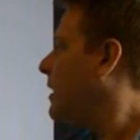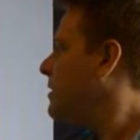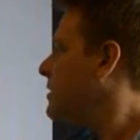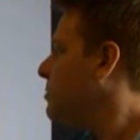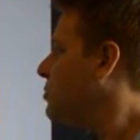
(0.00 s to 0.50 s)

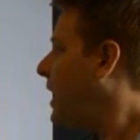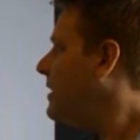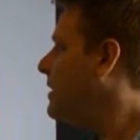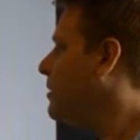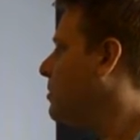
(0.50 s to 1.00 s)

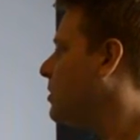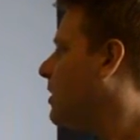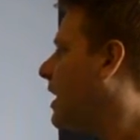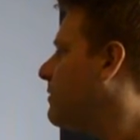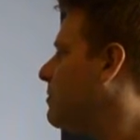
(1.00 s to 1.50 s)
subtracting the blue
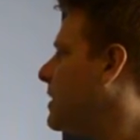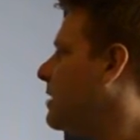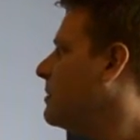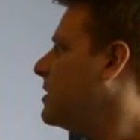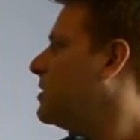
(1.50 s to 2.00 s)
light from the
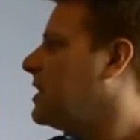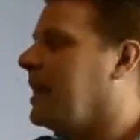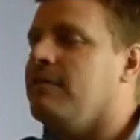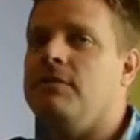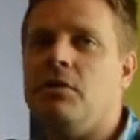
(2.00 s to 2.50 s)
image
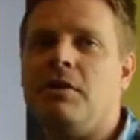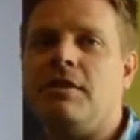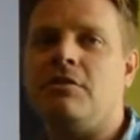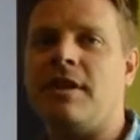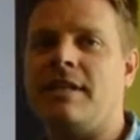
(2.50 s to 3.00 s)
and viewing
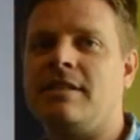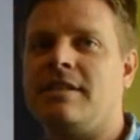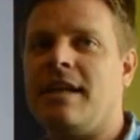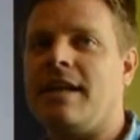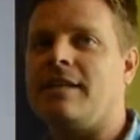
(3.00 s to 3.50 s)
the
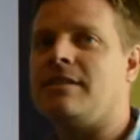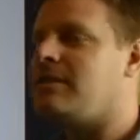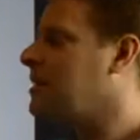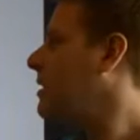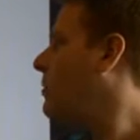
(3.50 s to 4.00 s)
dress
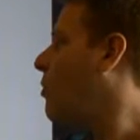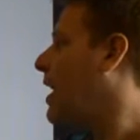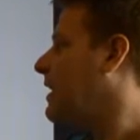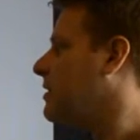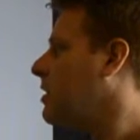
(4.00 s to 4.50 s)
as
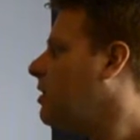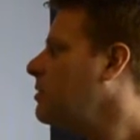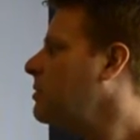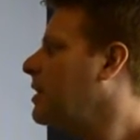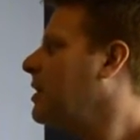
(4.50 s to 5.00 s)
white and
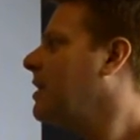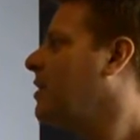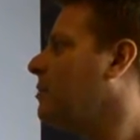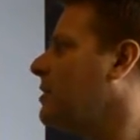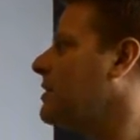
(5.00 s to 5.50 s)
gold,
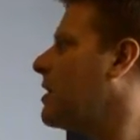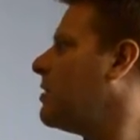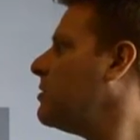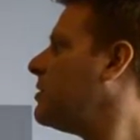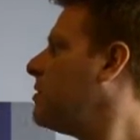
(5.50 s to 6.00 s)
whereas
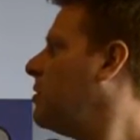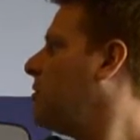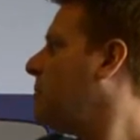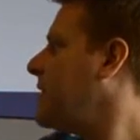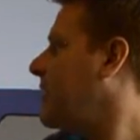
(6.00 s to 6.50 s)
those who
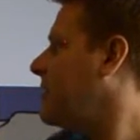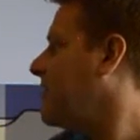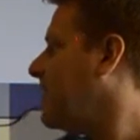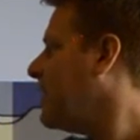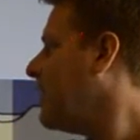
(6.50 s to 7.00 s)
are
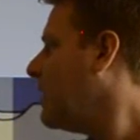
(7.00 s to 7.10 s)
potentially,